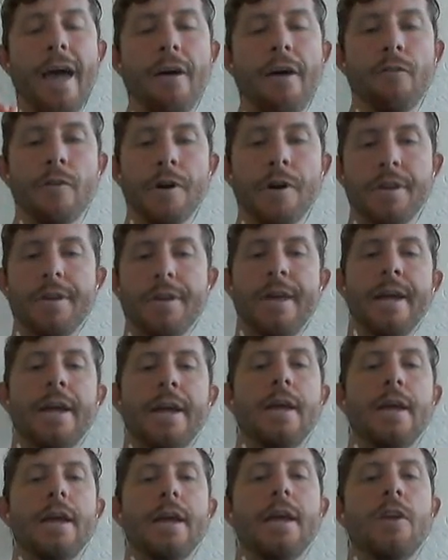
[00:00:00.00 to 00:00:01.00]

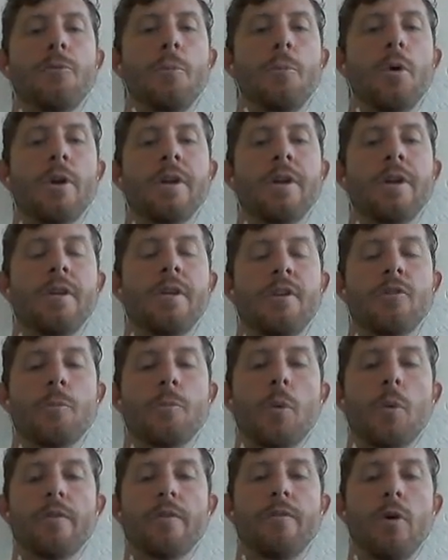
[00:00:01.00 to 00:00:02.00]
everything is put into this
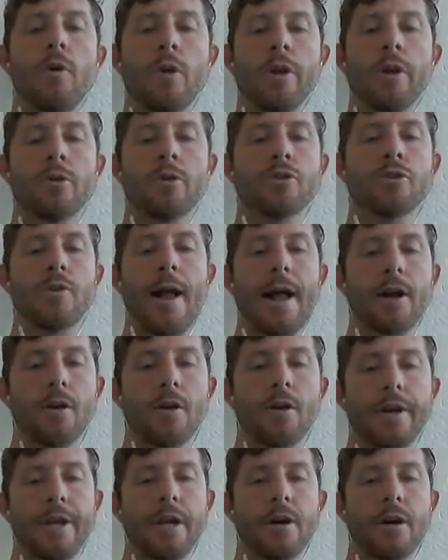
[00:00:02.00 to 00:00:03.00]
portfolio
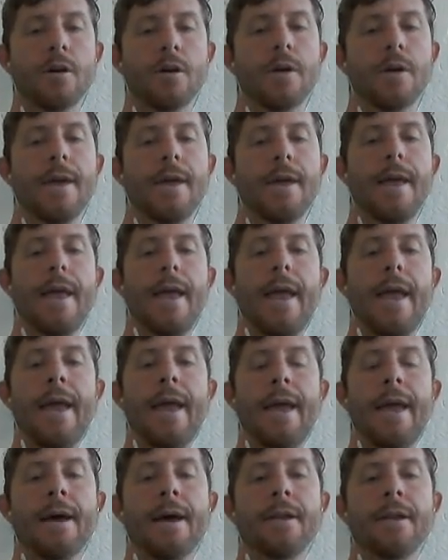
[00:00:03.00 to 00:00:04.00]
tracker here.
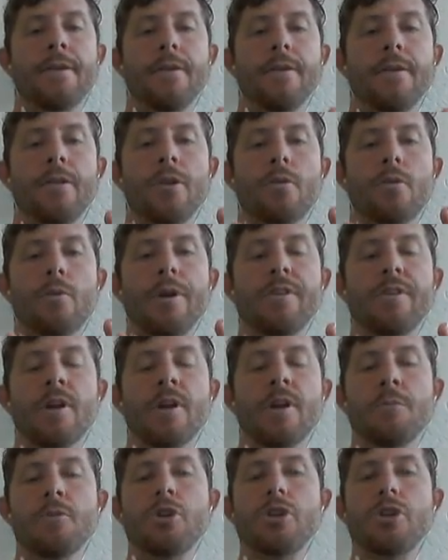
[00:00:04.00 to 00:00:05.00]
And the
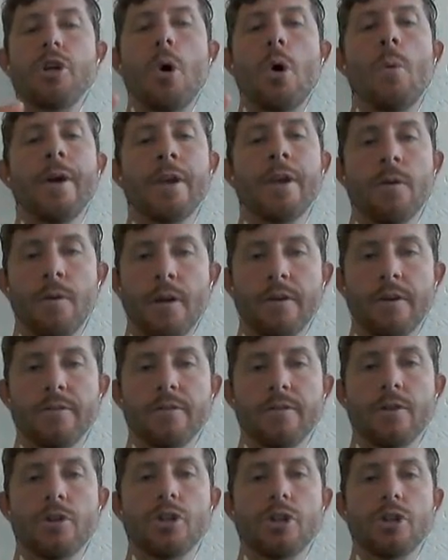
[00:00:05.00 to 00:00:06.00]
reason I'm showing you
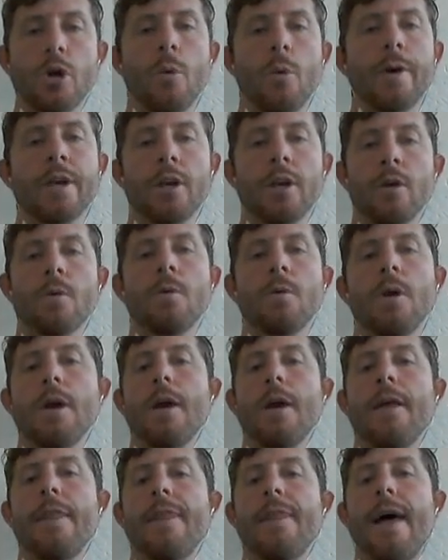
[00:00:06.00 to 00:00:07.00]
this is showing you
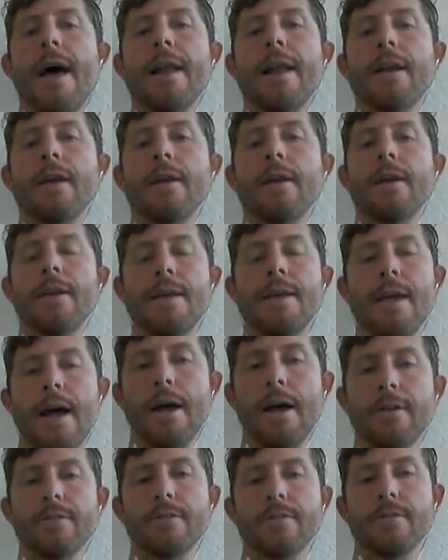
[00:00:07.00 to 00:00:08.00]
that,
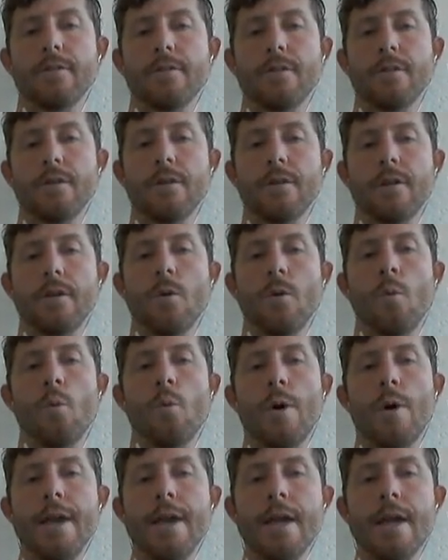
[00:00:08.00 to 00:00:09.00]
yes,
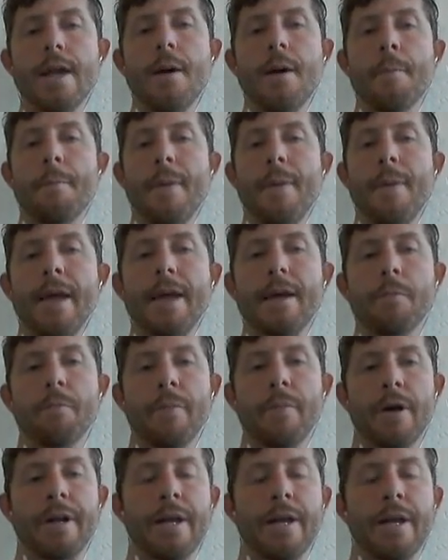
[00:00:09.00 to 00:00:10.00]
we make
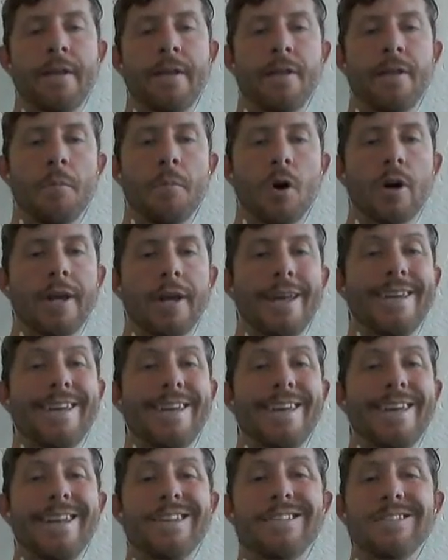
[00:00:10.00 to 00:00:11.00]
money in the market
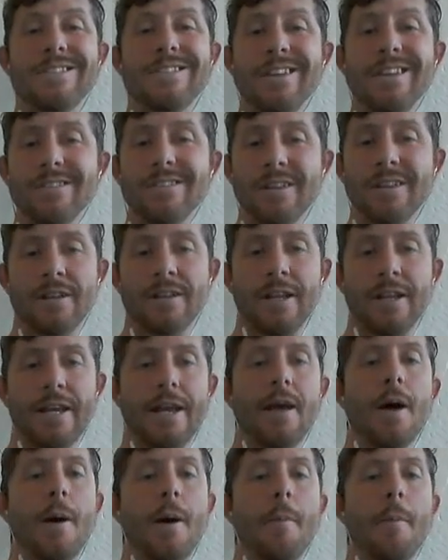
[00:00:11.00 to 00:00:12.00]

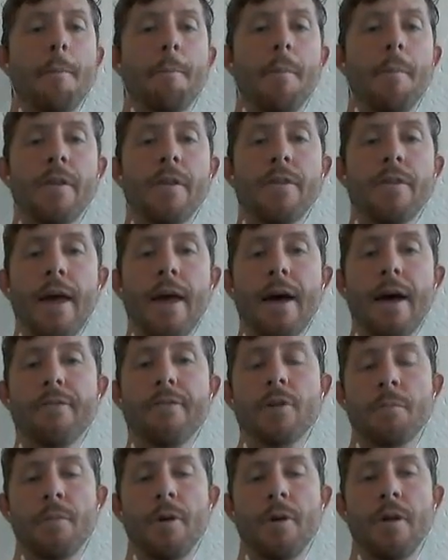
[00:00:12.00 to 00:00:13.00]
consistently, month
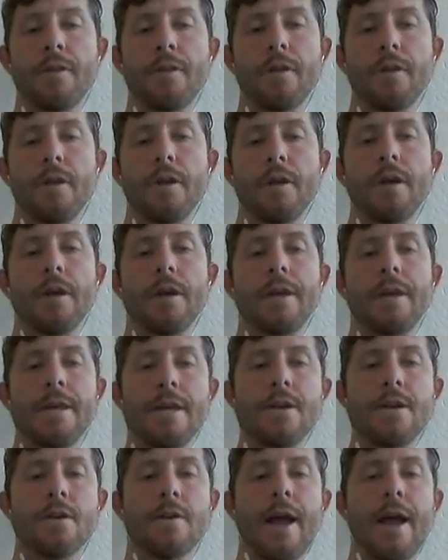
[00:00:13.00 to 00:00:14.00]
after month,
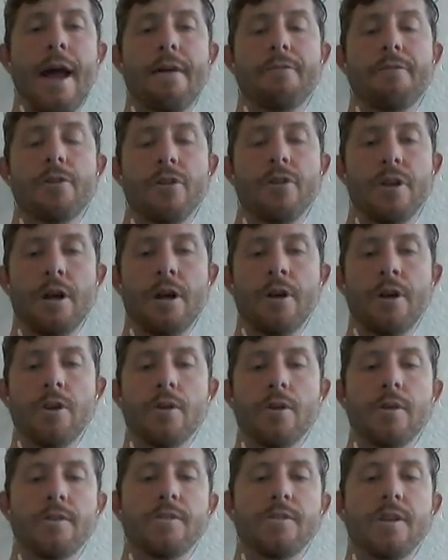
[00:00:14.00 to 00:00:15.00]
year after year. And
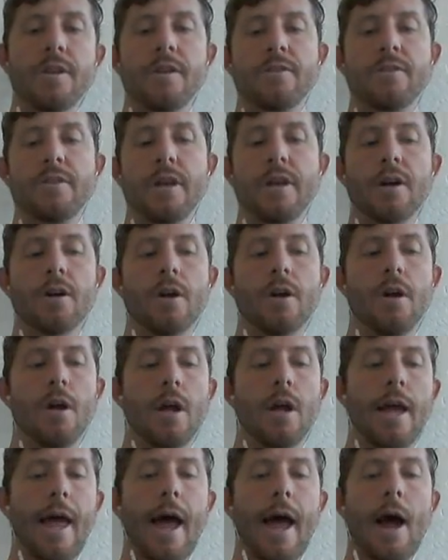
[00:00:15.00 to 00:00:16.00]
you can see this here.
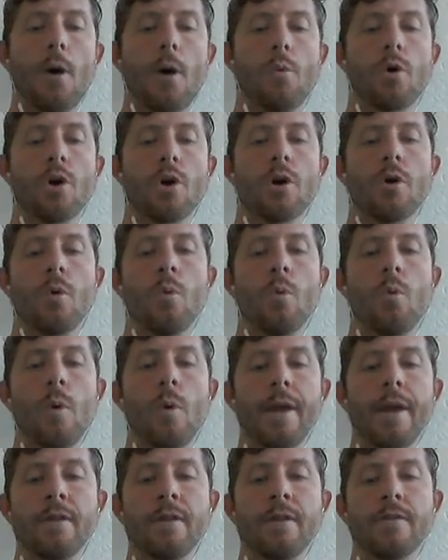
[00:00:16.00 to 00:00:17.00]
Our
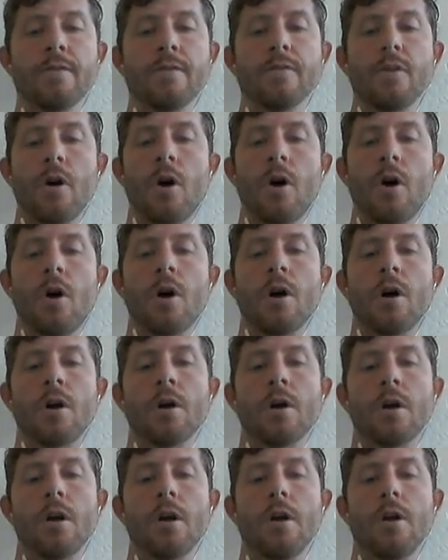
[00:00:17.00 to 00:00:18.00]
wins
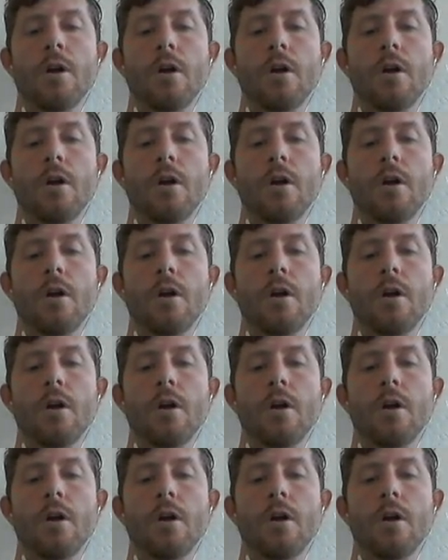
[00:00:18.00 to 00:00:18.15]
are